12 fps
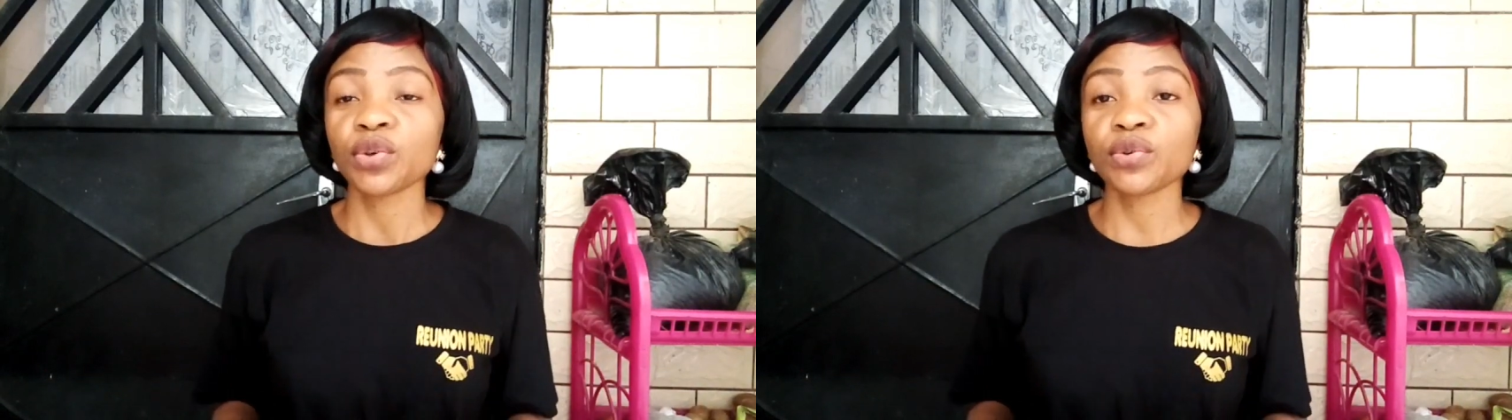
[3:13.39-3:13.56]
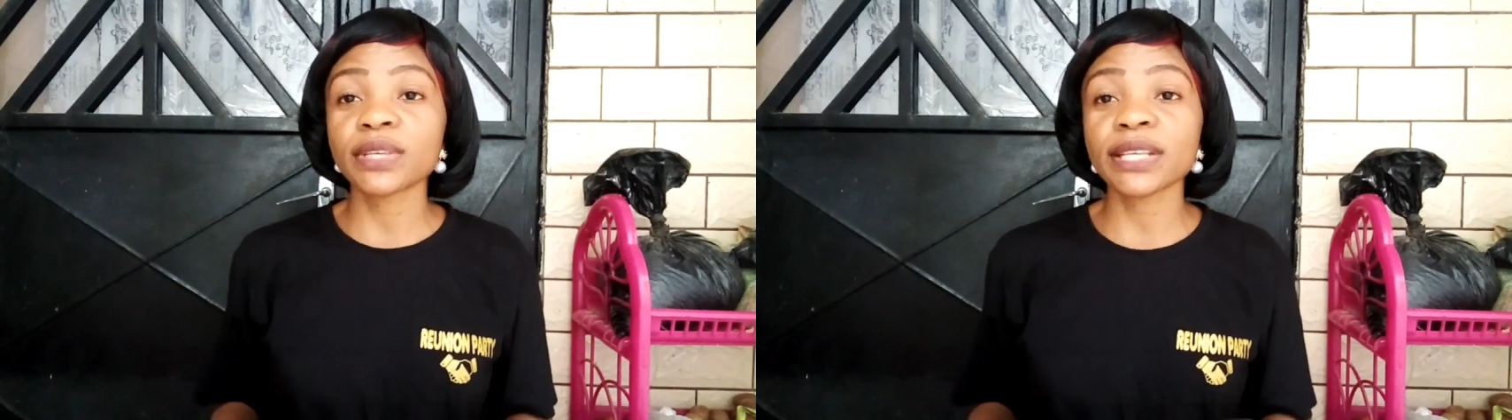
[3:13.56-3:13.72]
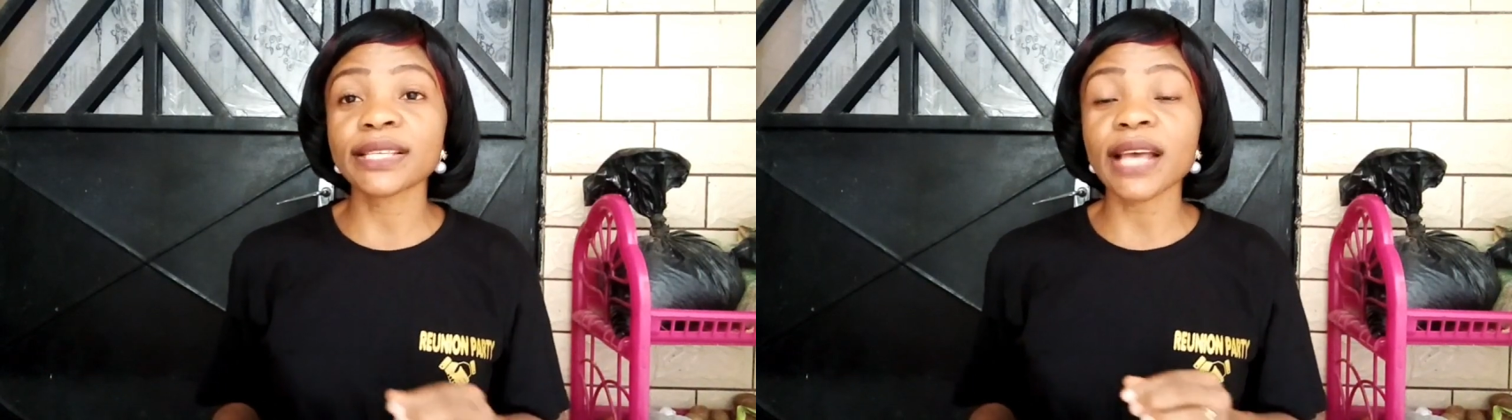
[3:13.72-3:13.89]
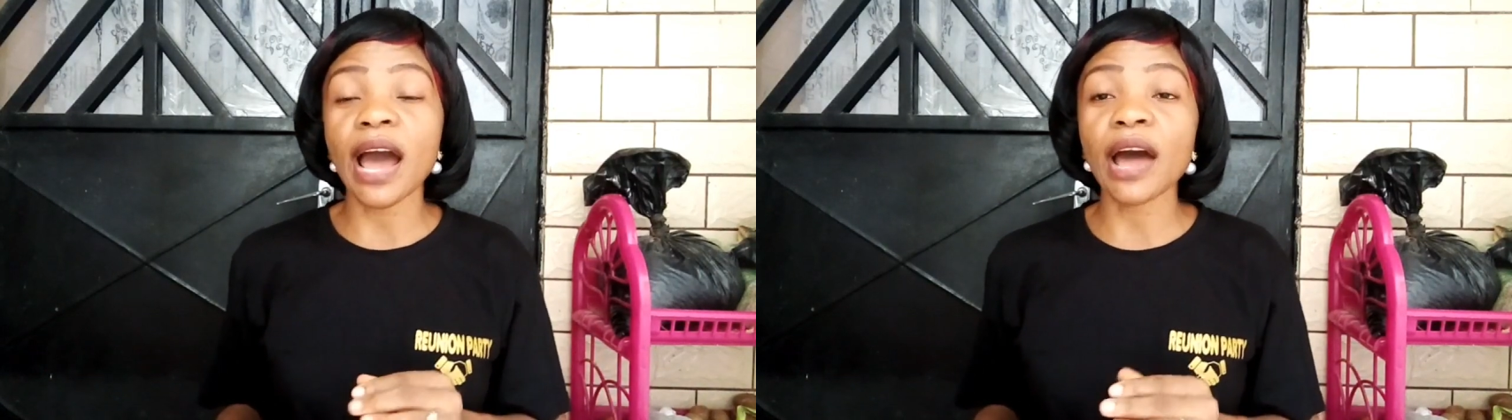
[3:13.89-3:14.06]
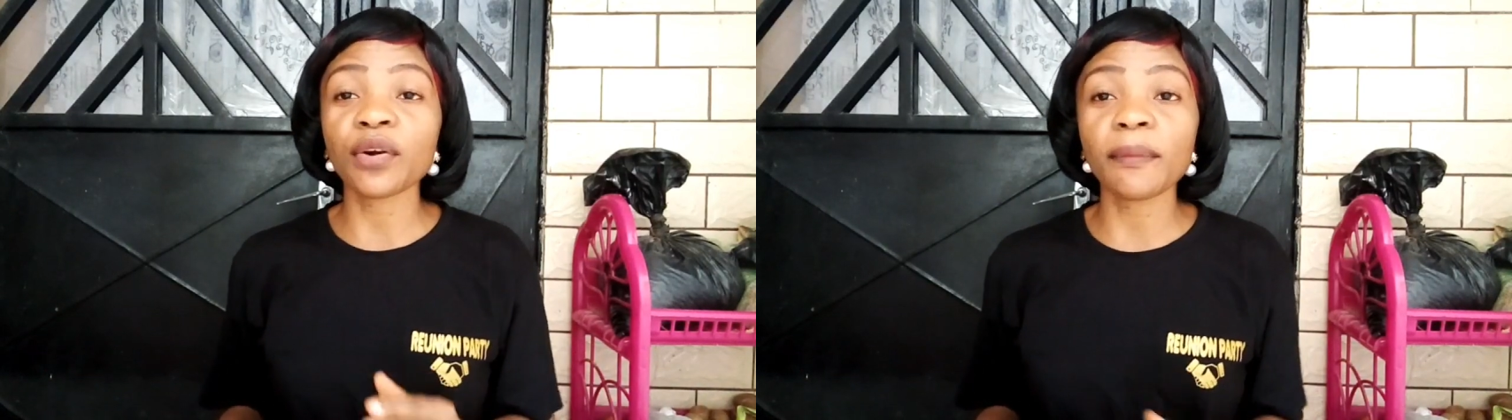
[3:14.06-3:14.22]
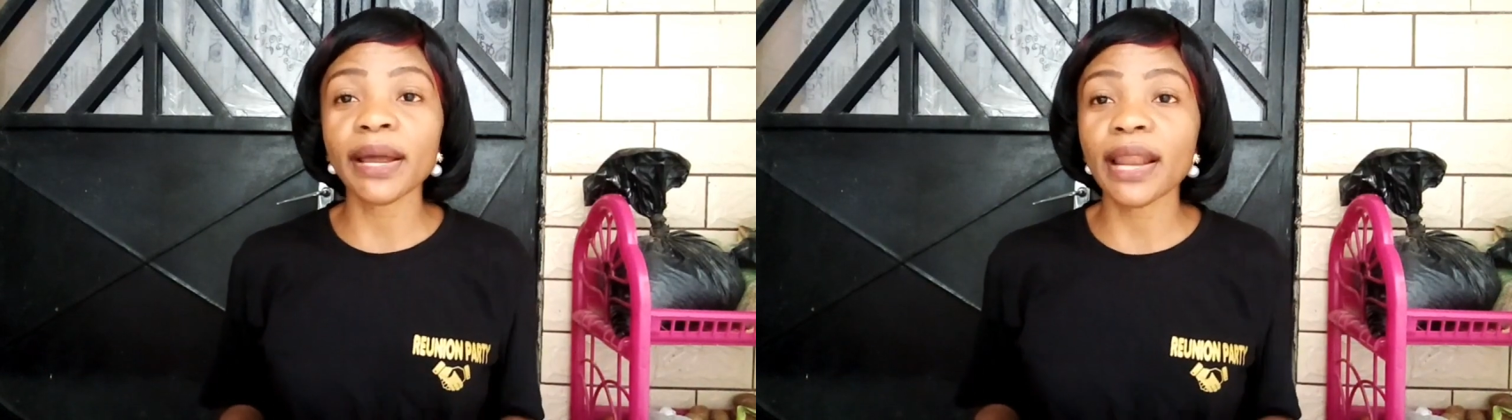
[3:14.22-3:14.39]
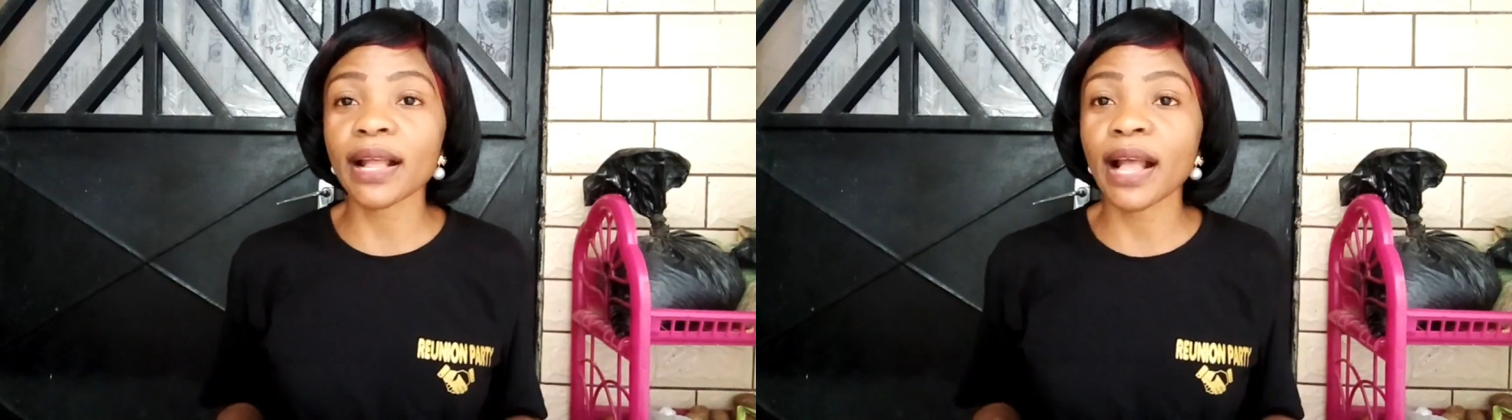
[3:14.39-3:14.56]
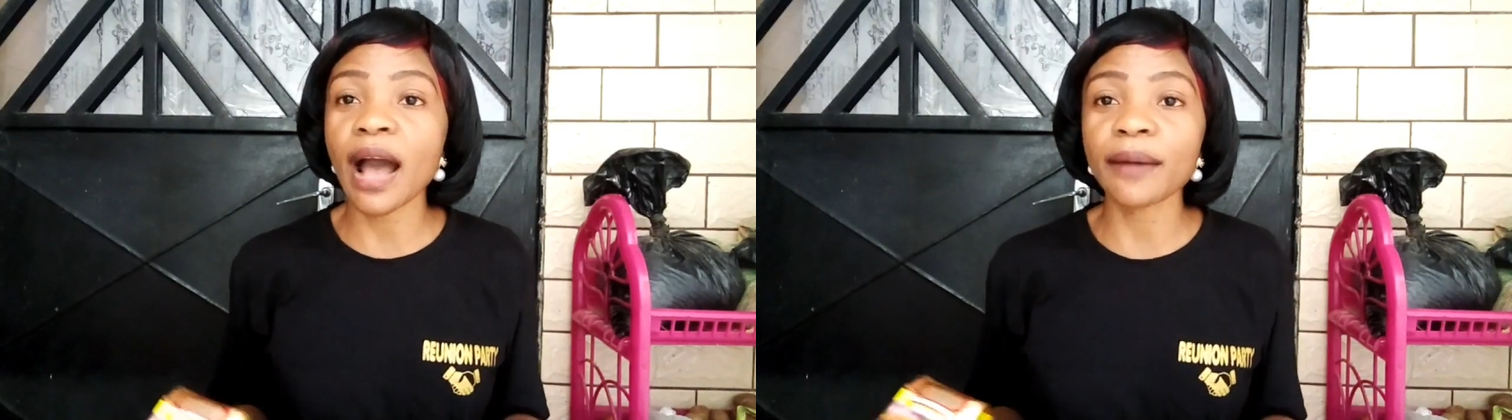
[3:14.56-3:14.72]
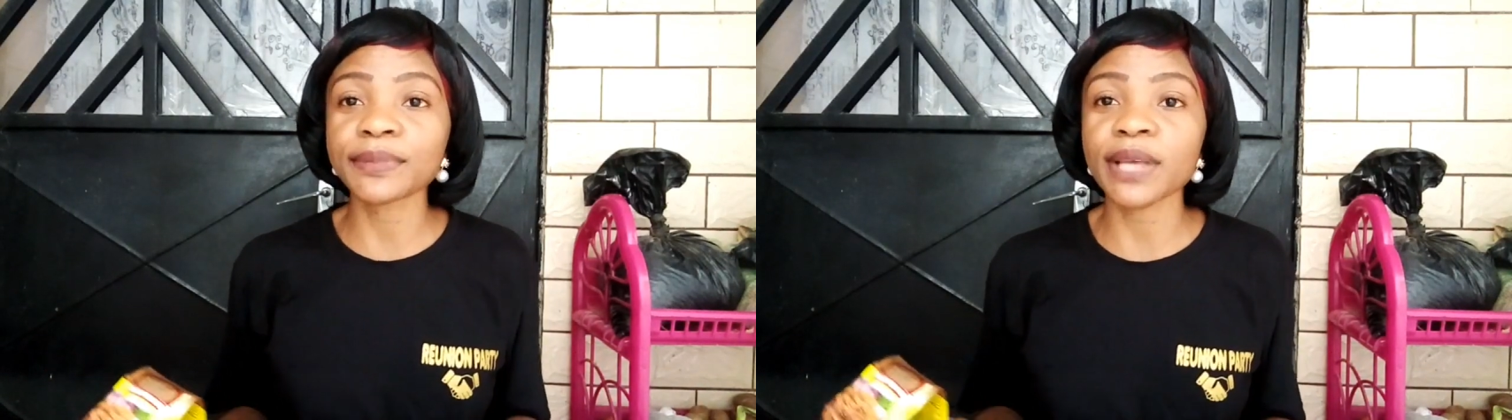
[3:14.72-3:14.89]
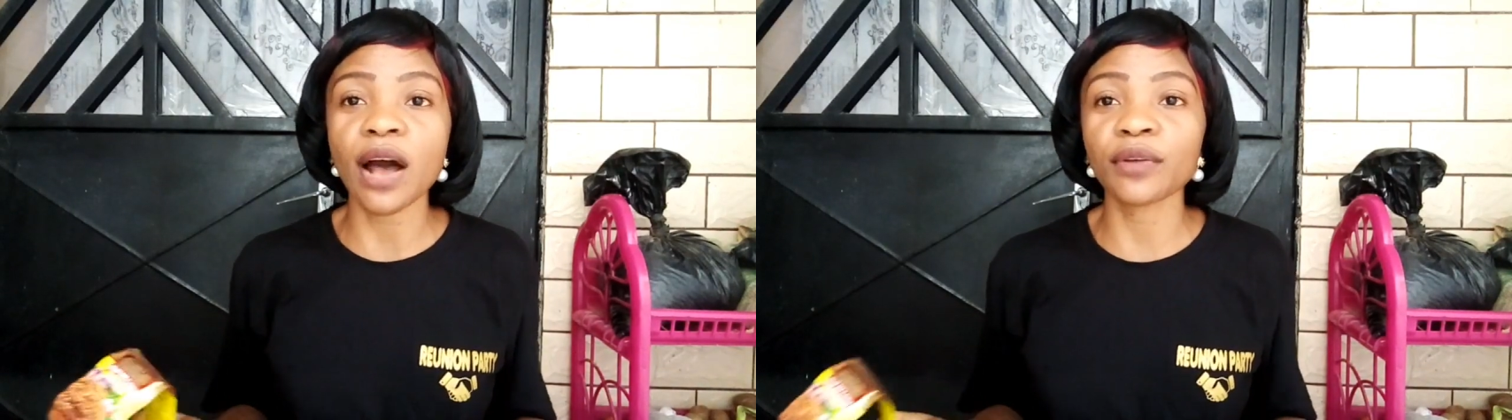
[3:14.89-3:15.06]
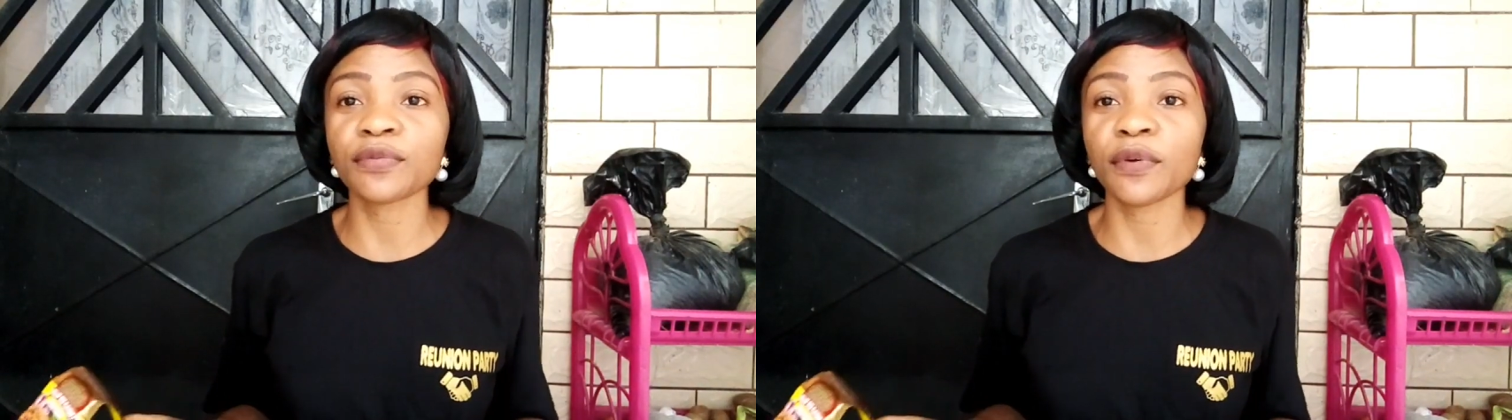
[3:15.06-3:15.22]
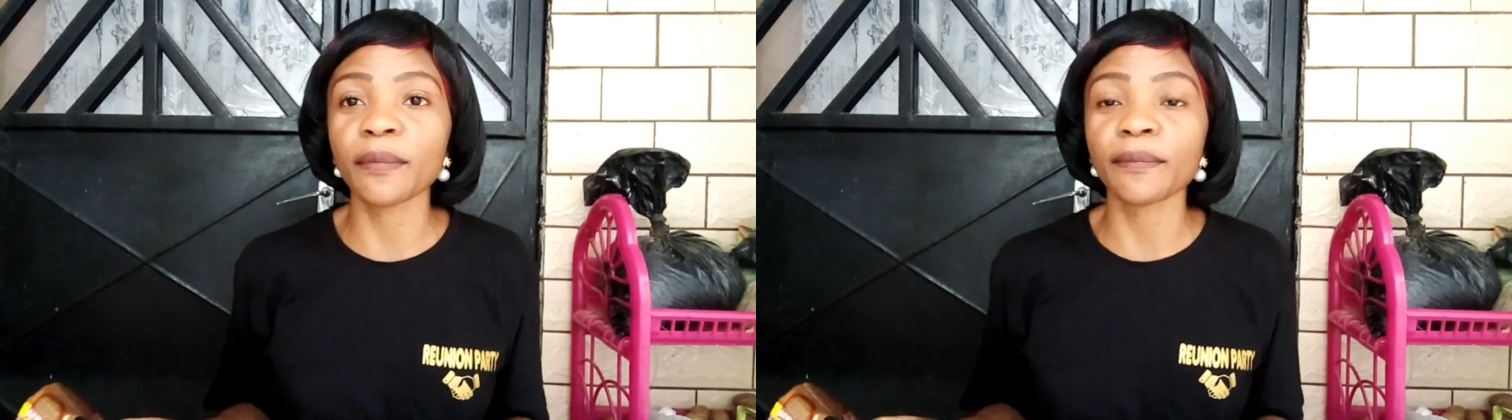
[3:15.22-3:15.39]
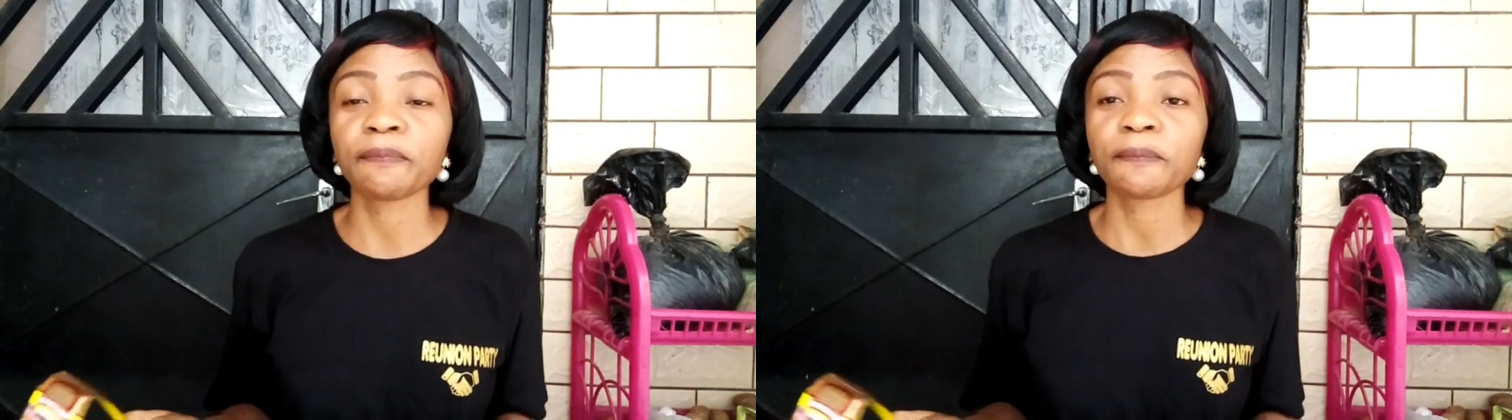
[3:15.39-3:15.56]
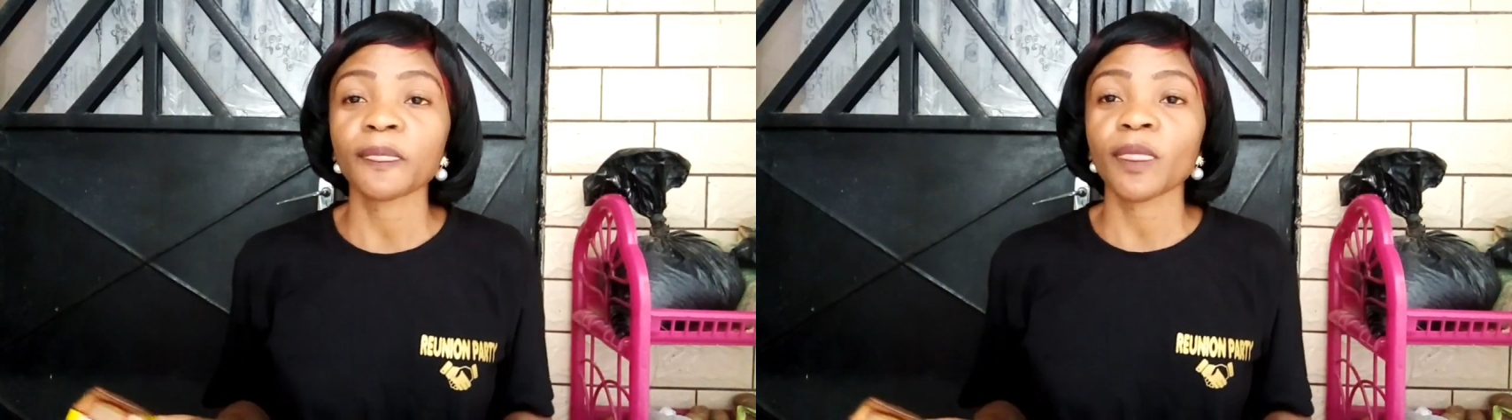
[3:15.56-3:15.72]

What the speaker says: You see this aroma that comes out from